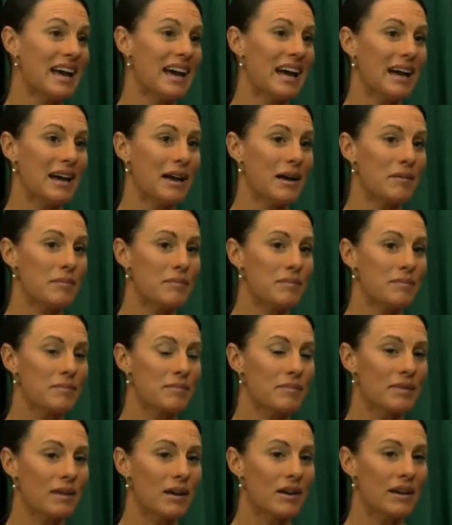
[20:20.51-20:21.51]

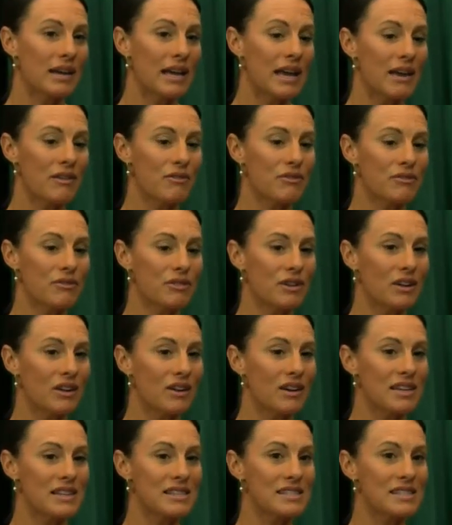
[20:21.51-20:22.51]
I have
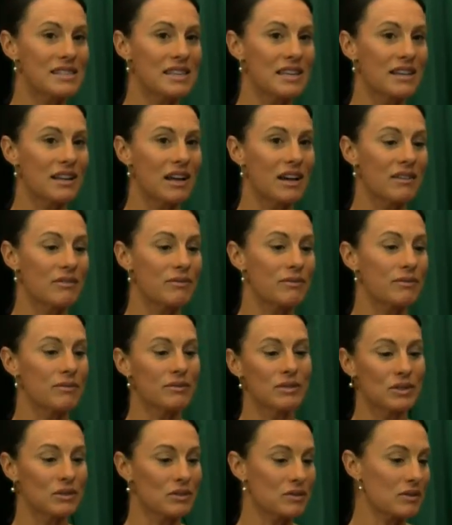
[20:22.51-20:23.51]
clients that I
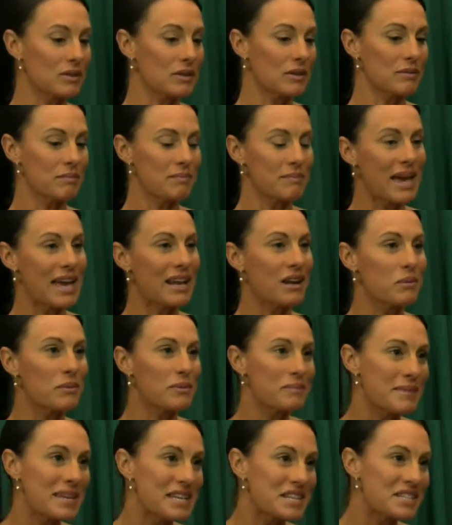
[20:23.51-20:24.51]

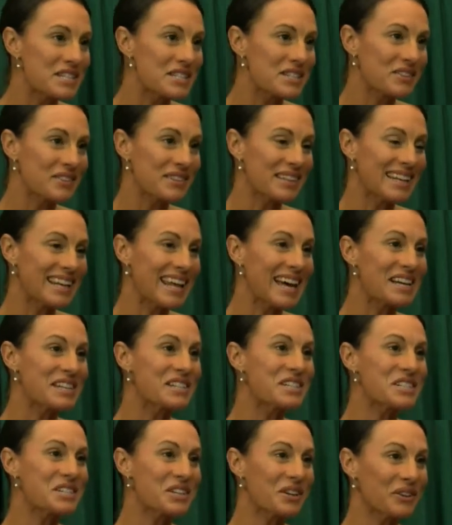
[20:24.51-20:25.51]
mentioned on the
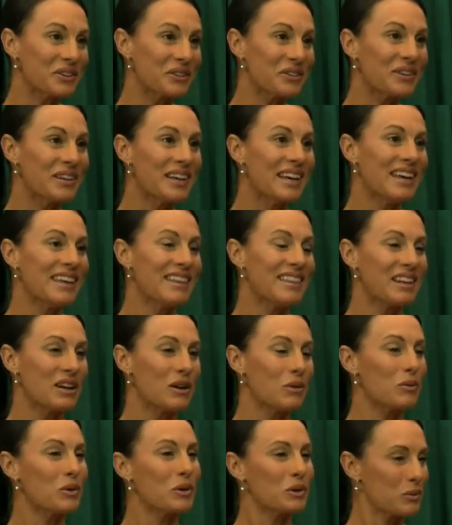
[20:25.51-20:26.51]
last show that
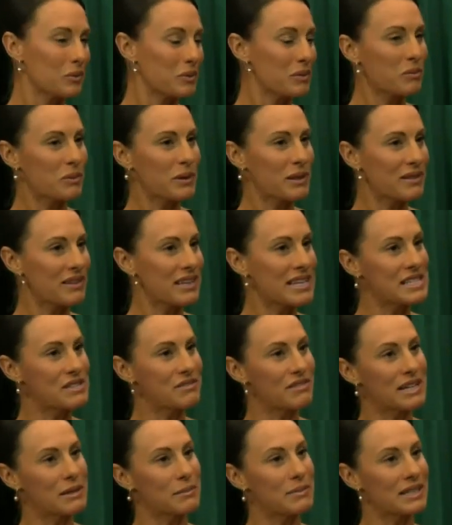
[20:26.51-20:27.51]
I worked with his
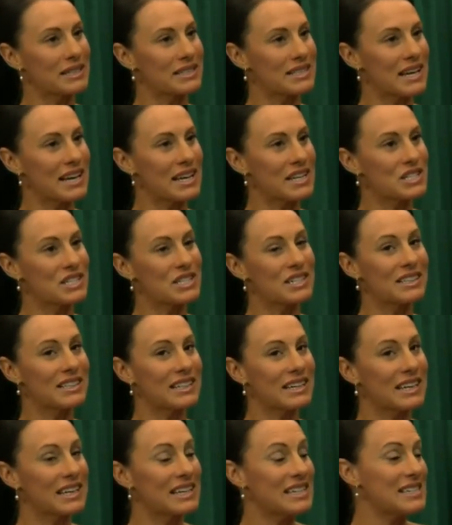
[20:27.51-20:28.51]
rehabilitation.
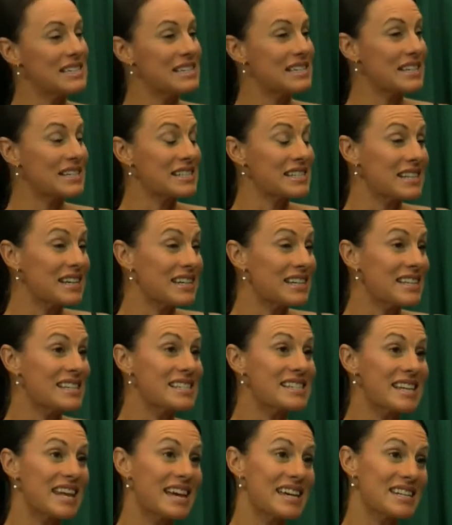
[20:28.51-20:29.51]
He's 16
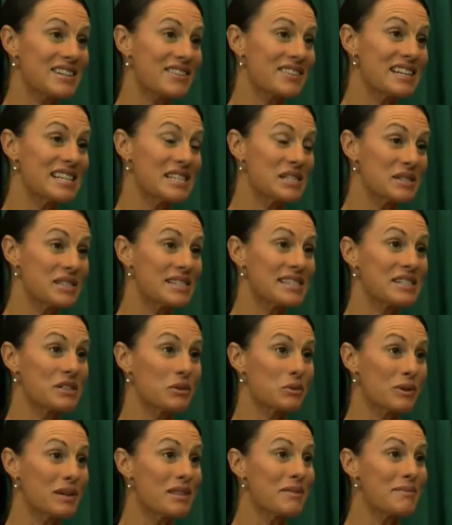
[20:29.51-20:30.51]
years later, he's
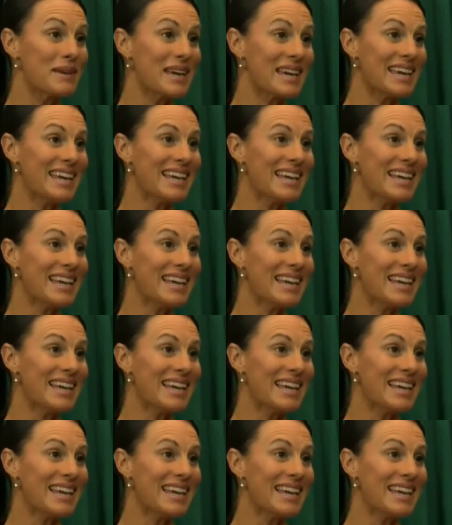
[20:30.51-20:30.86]
still with me.